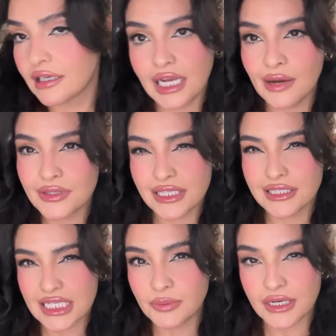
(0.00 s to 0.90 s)
I was in
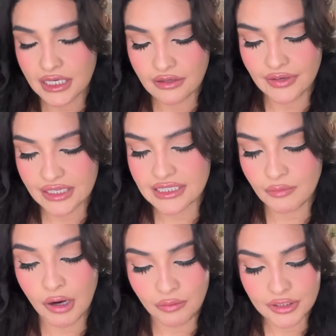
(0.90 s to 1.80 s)
desperate need of it because
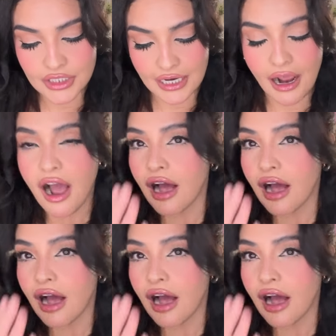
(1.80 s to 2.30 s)
I'm almost done.